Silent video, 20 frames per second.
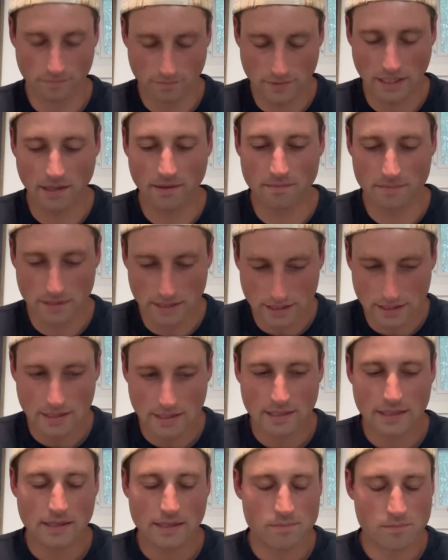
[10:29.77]
Yep.
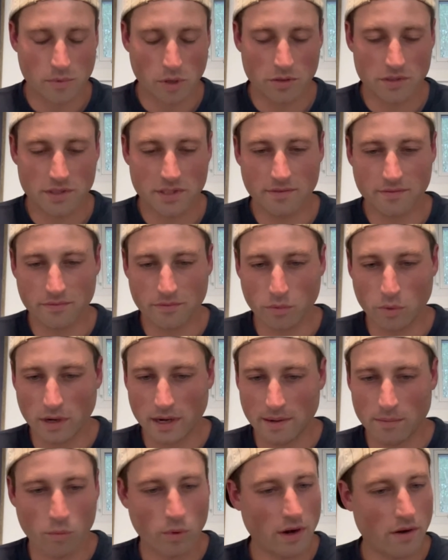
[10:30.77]
Most of what
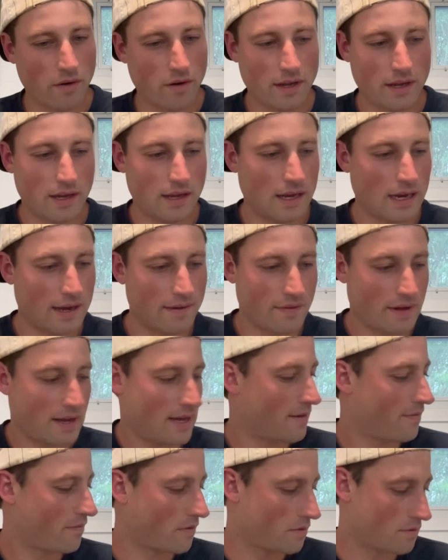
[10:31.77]
I'm wearing, I've
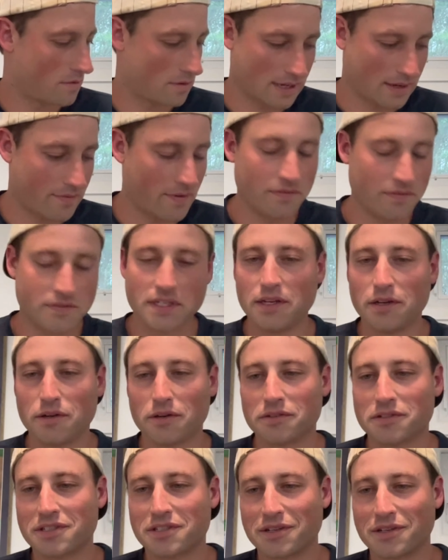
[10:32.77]
had for like fifteen
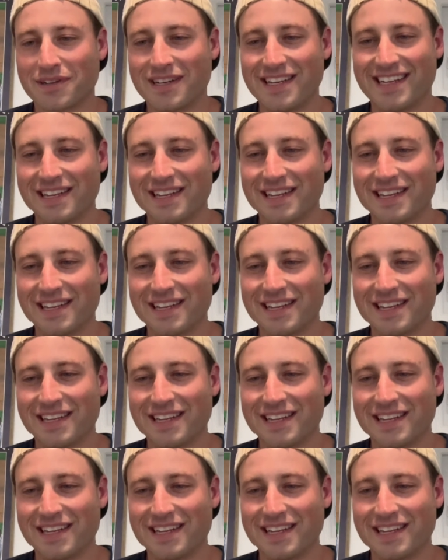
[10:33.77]
years. So.